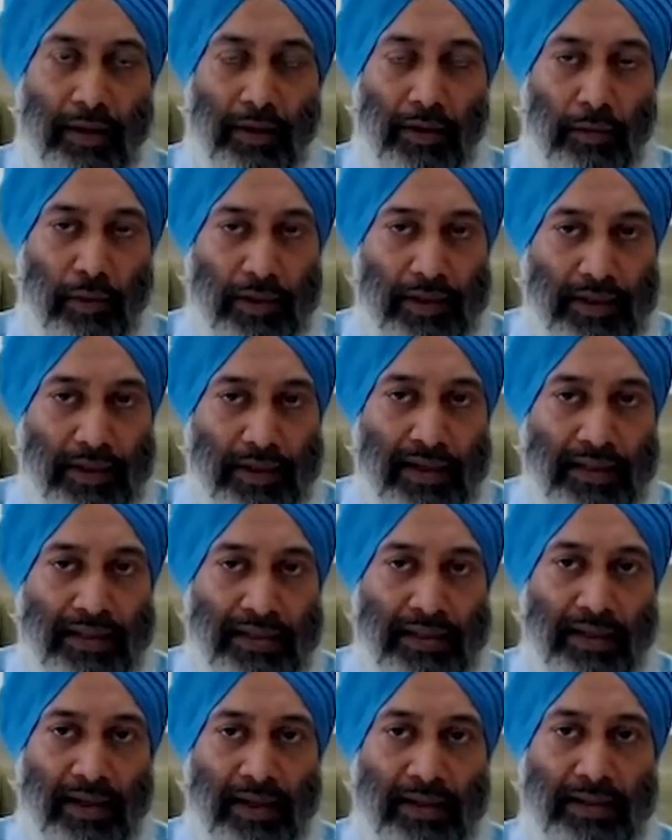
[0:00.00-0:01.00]
What it
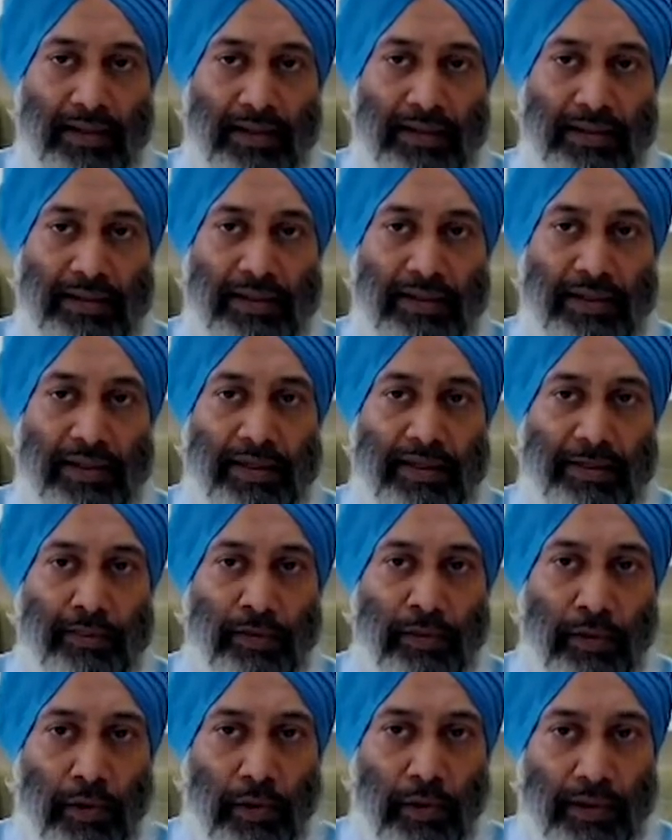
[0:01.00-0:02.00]
has done is it has
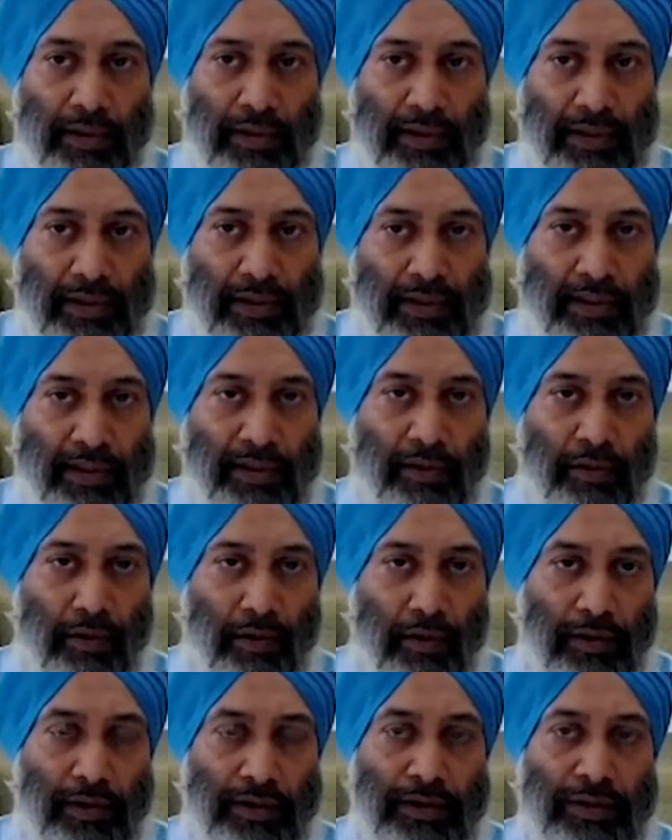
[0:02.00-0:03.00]
brought in
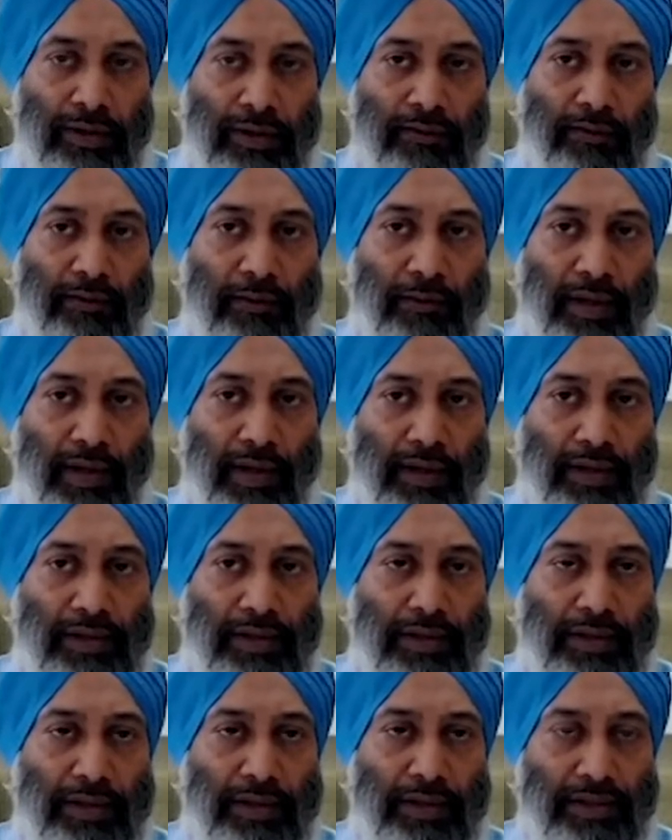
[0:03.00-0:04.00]
technology for
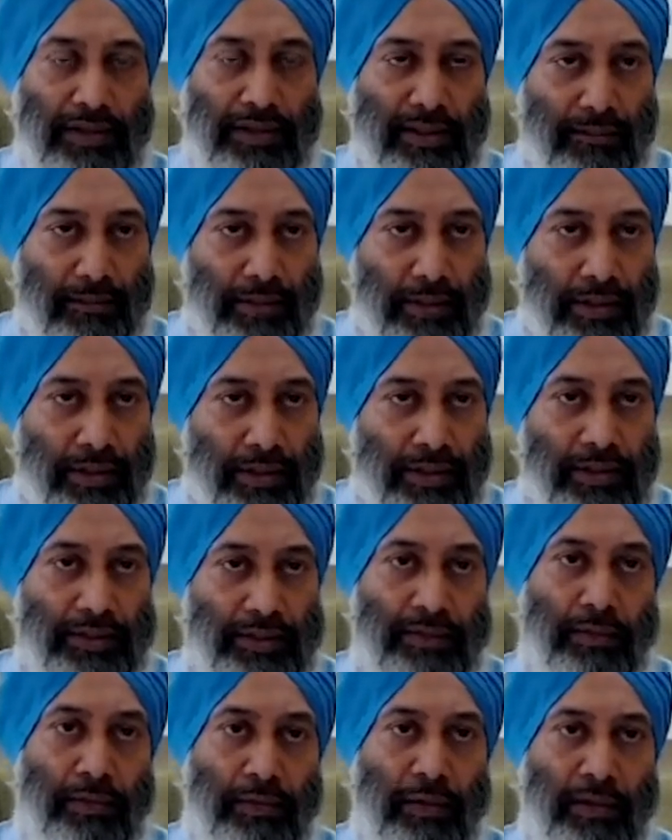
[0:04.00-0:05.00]
managing
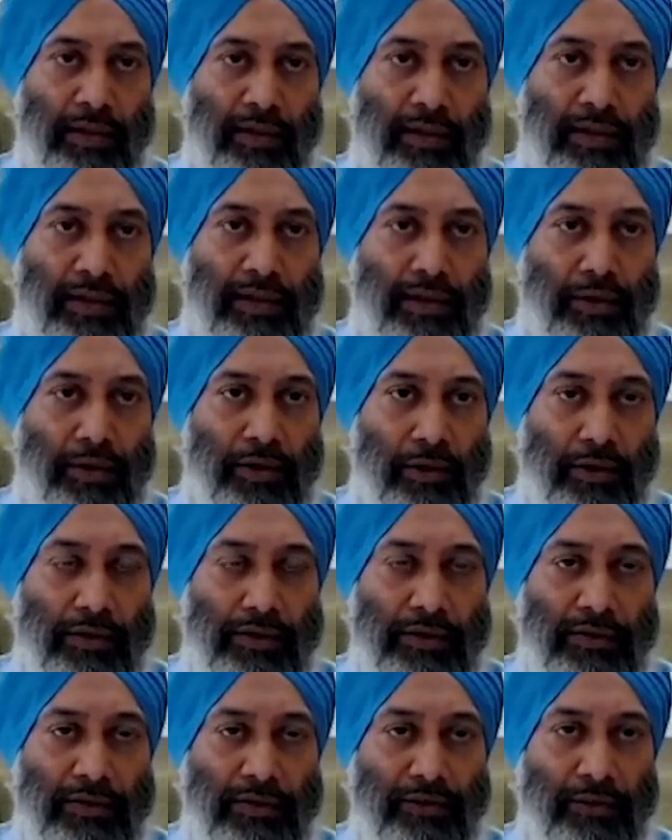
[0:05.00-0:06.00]
sewerage, brought in
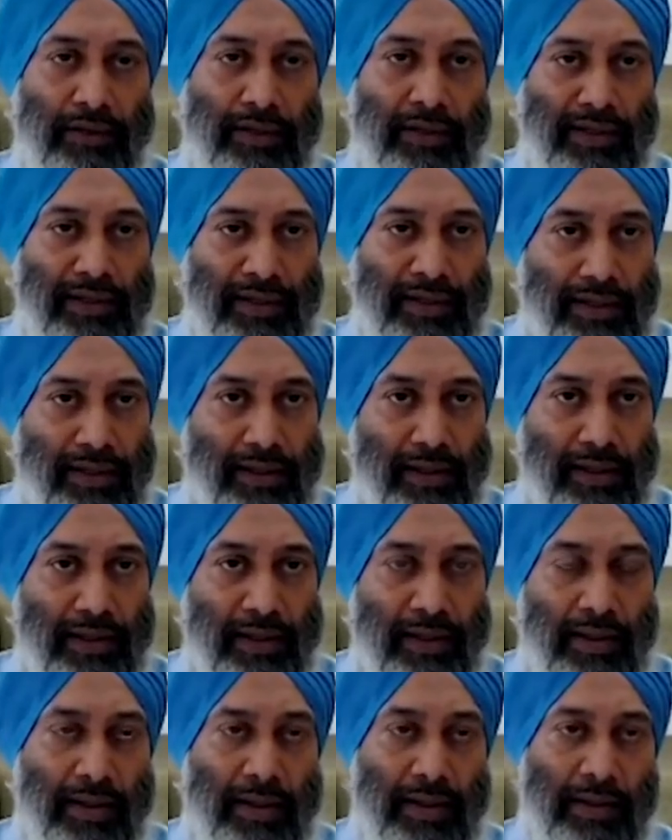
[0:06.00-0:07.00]
technology for cleaning
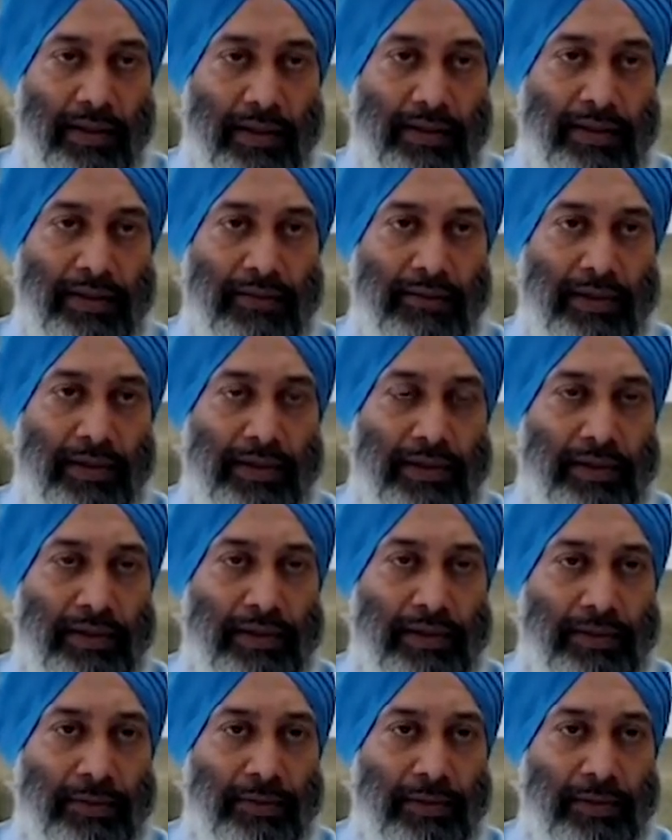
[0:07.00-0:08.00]
sewage
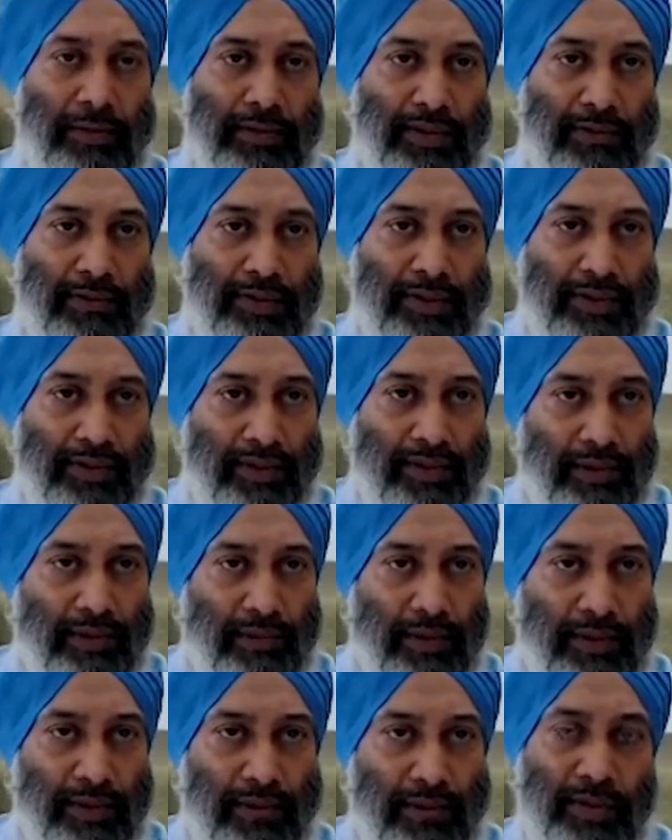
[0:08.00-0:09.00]
in terms of sewage
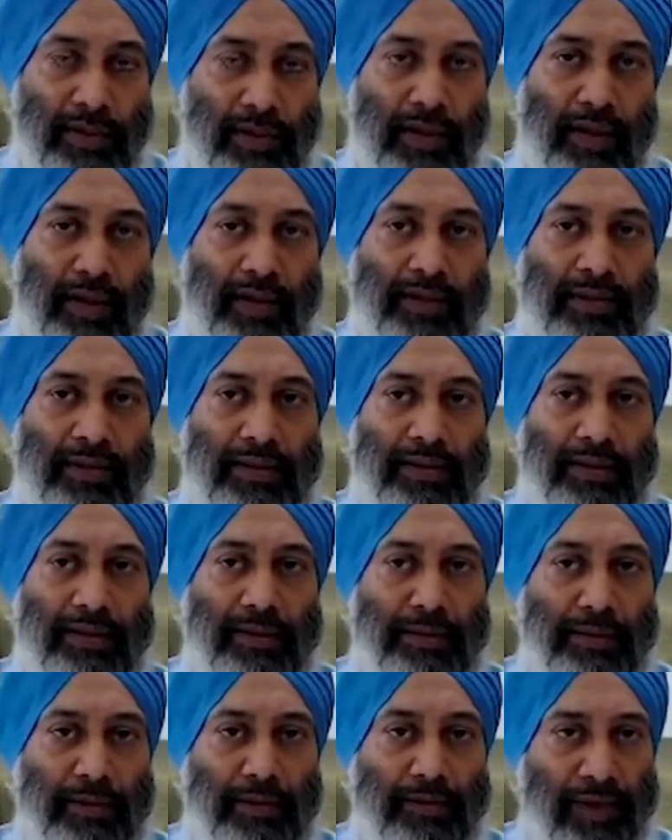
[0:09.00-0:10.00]
treatment plants, in
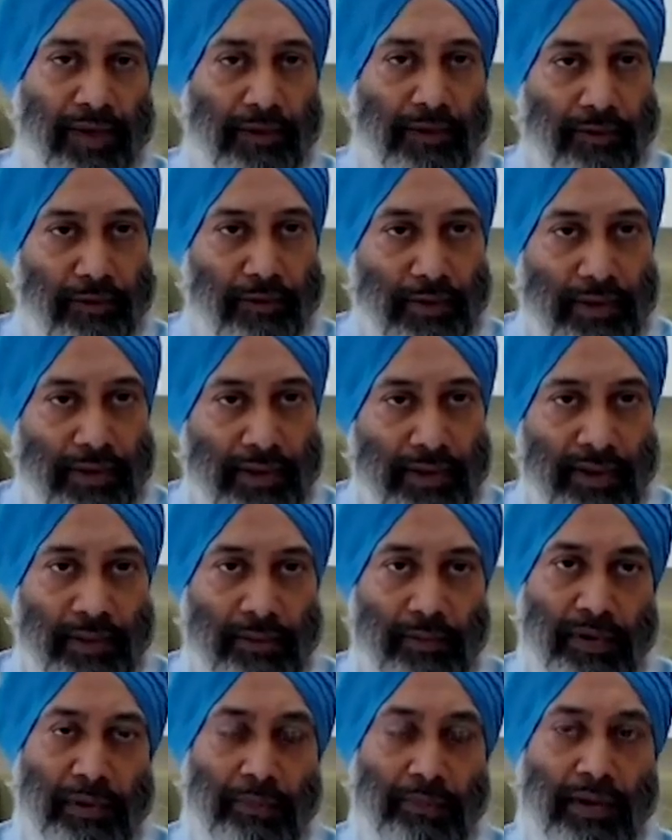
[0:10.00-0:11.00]
terms of effluent
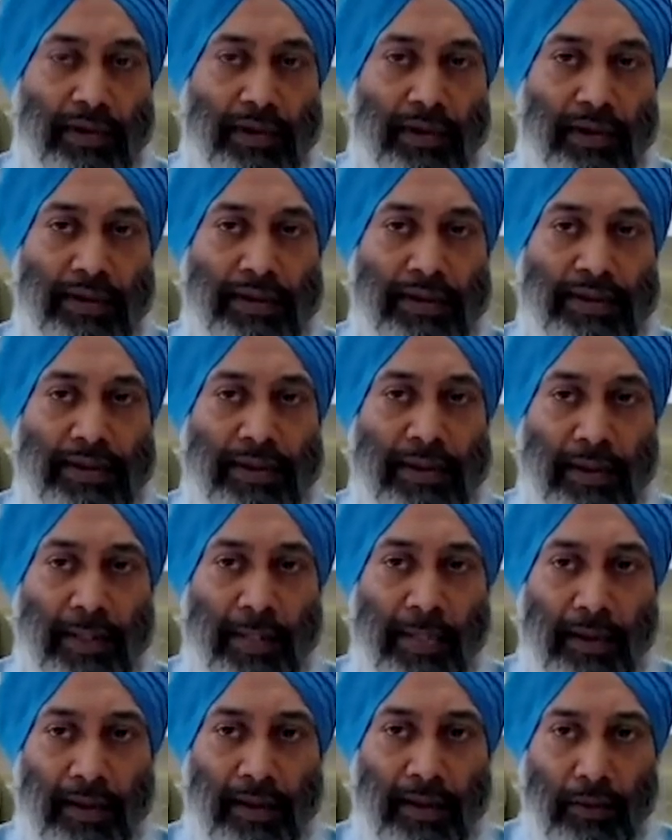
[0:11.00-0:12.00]
treatment plants.
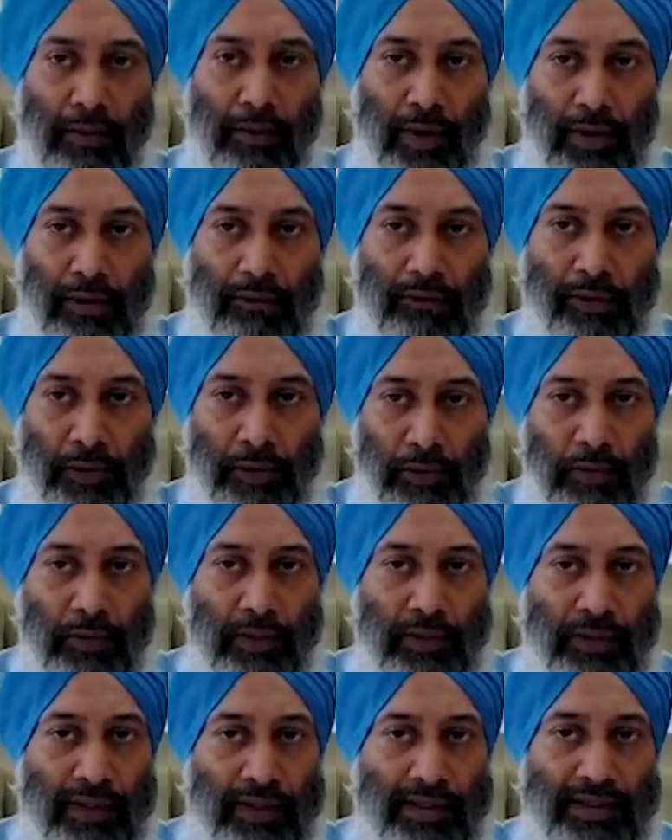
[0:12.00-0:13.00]
One of the
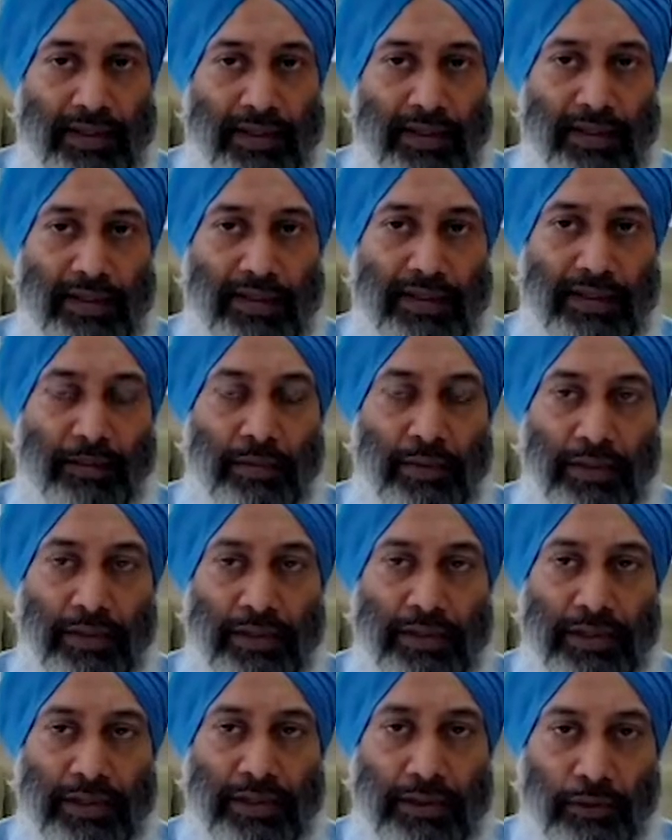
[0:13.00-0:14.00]
good things that has
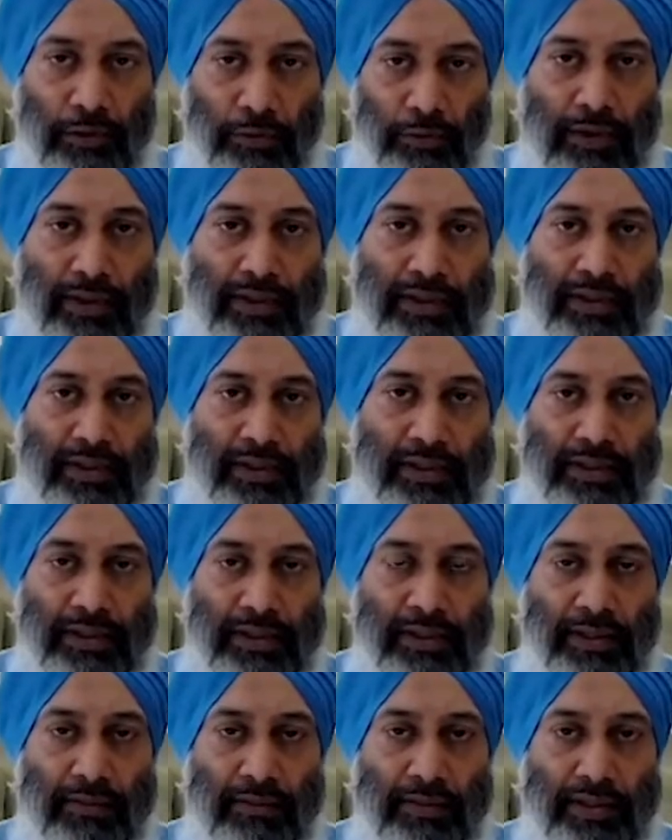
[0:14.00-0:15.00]
emerged through this
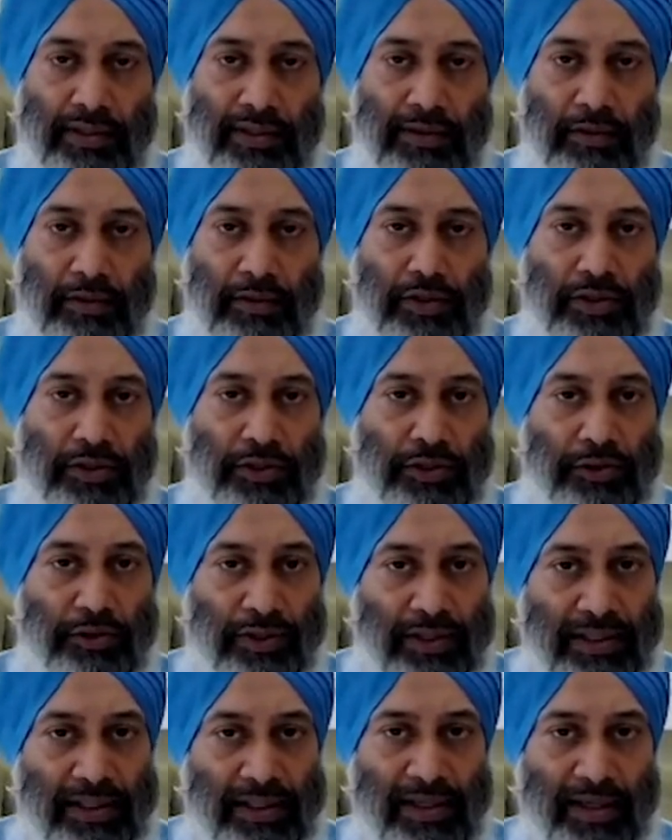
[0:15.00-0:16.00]
initiative is
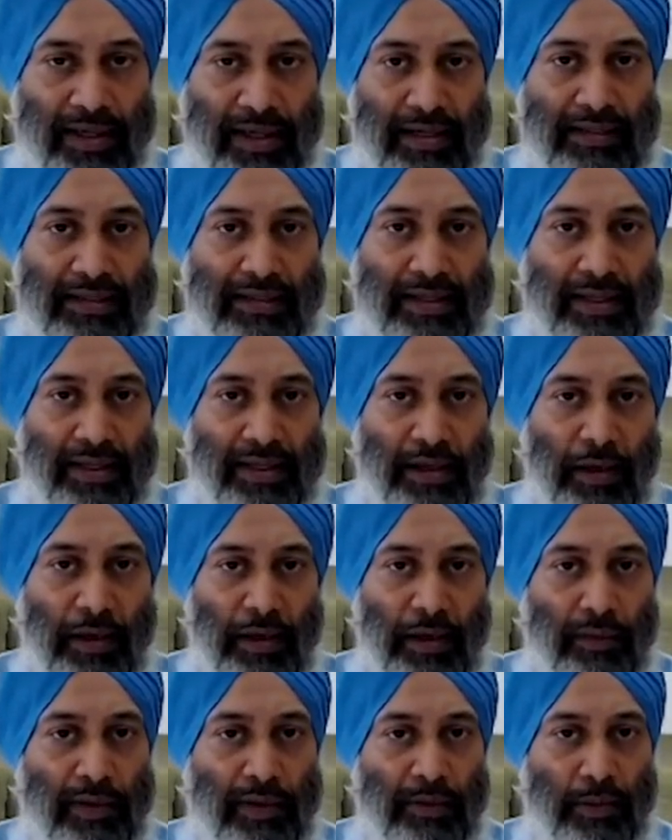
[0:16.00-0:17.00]
street lights are
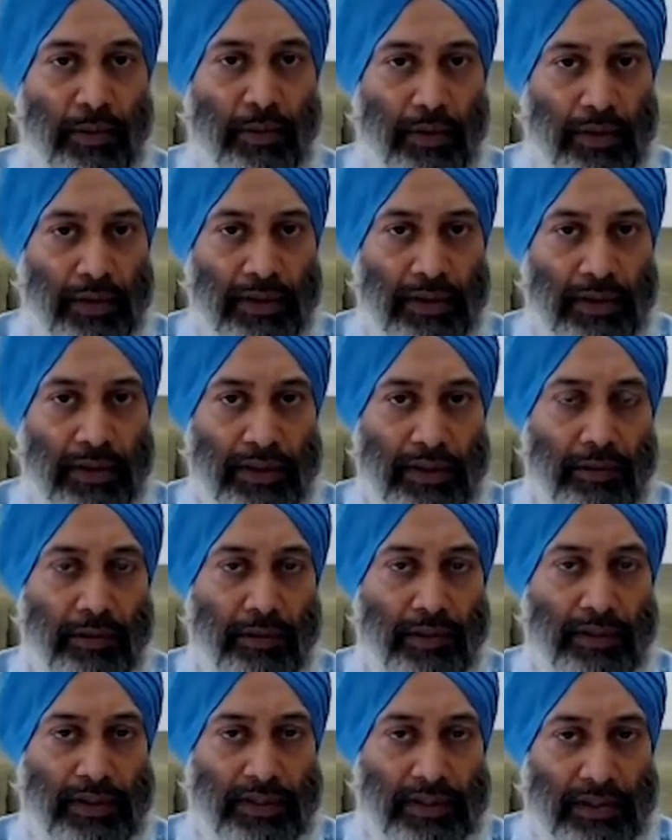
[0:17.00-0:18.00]
now being monitored
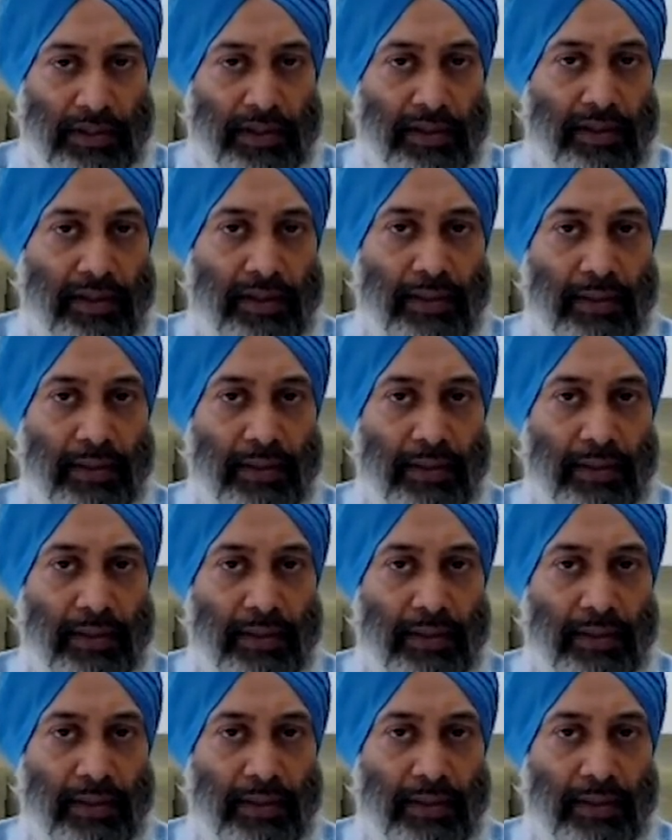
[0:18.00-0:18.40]
on a digital